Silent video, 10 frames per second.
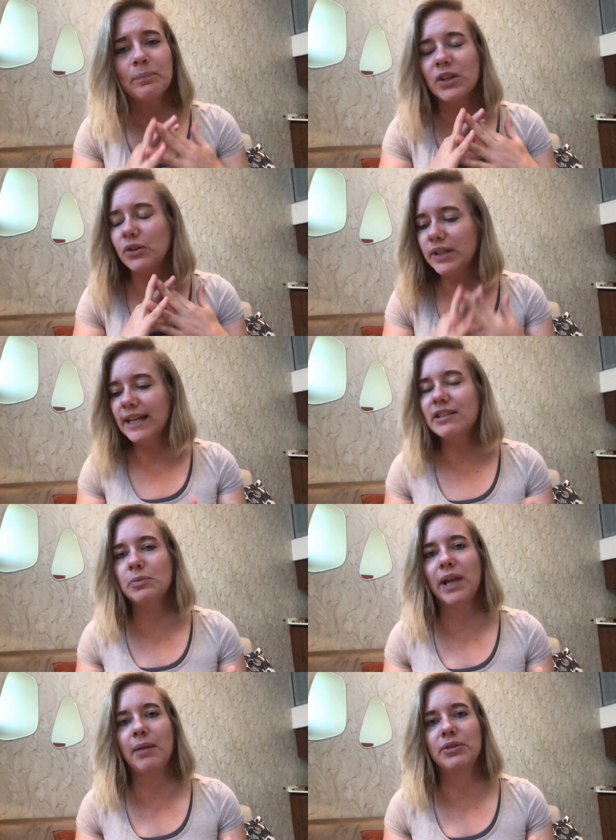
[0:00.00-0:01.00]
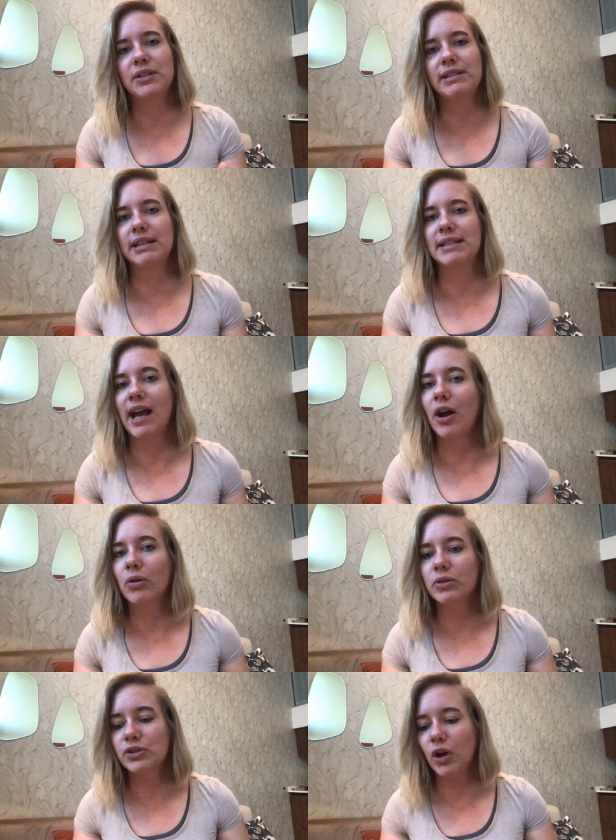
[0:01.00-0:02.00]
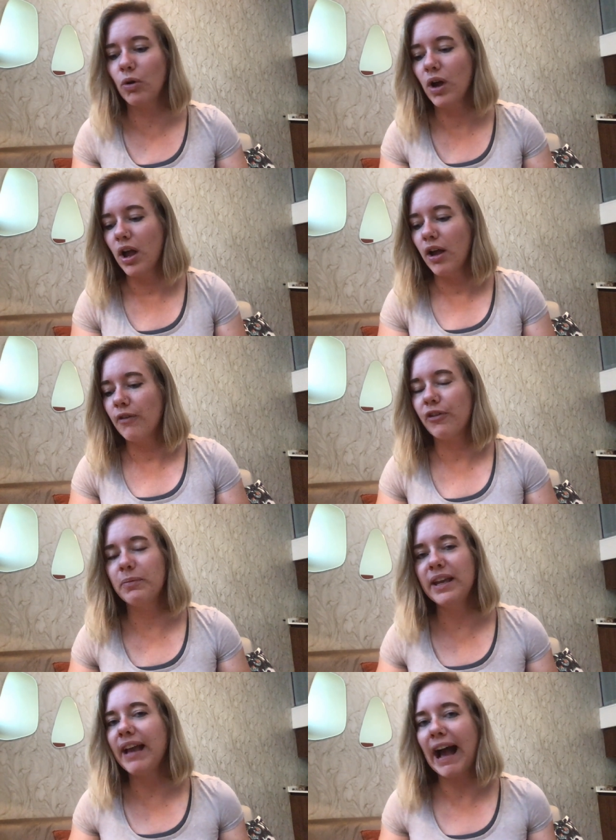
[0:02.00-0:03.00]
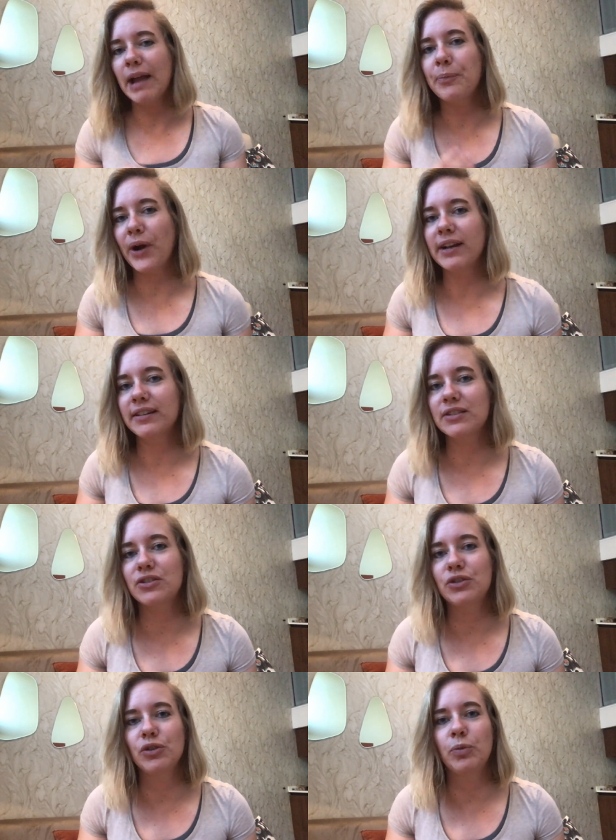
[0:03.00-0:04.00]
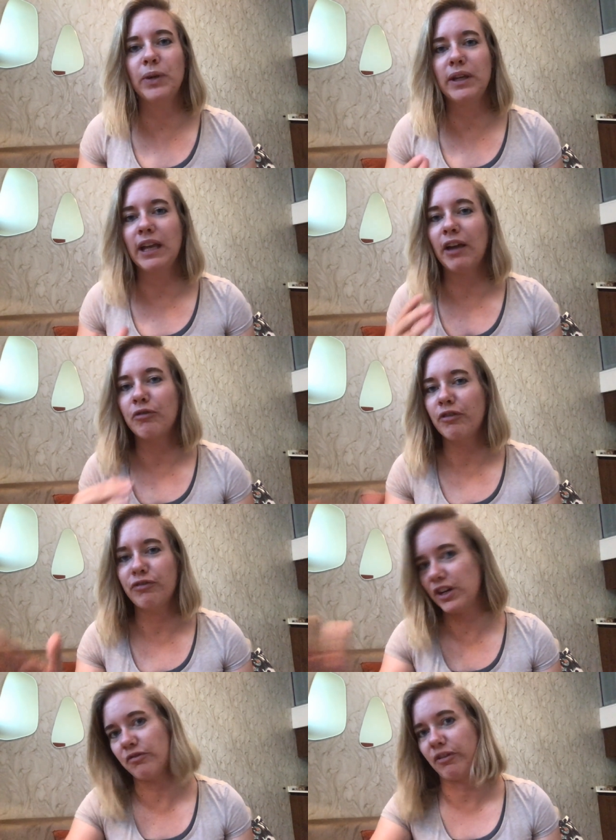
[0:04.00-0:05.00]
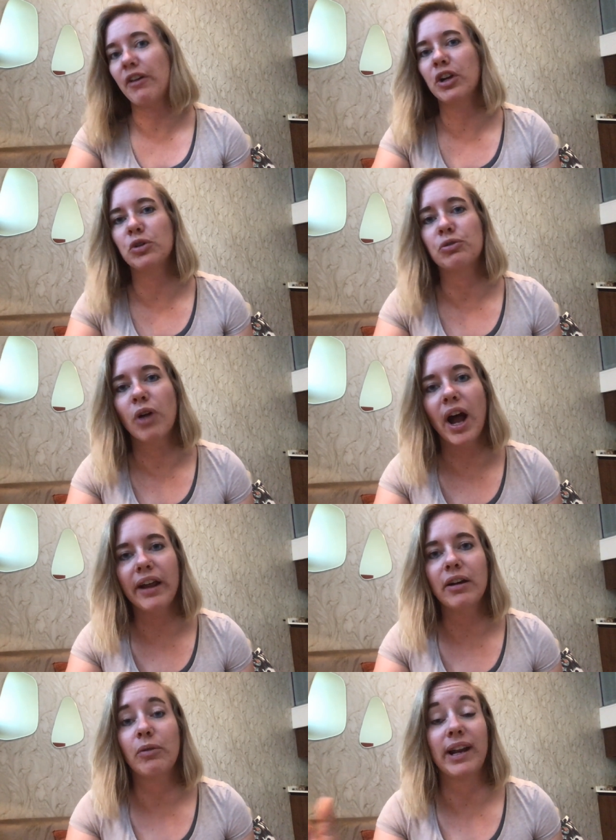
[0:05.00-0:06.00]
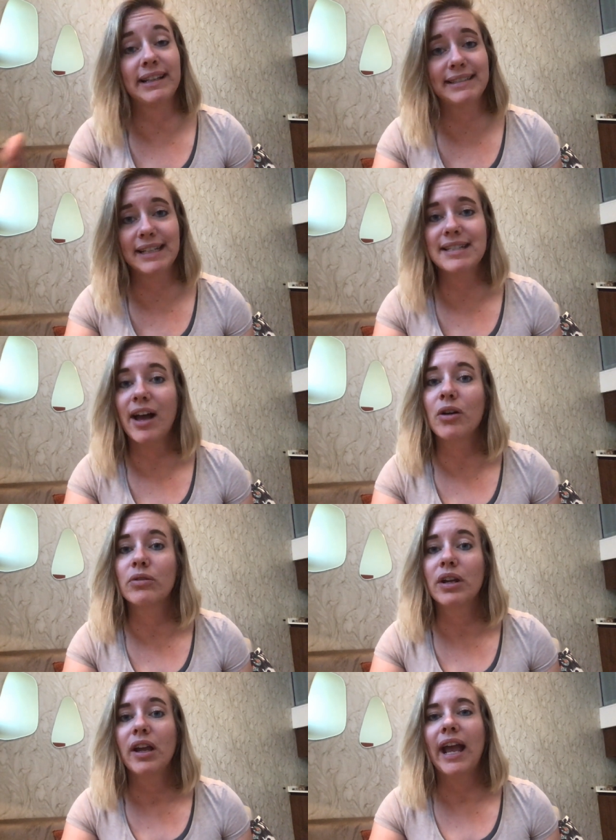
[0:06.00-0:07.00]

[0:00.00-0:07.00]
You need to be able to sit down. So for me, I practice to be a very good rider when I sit down.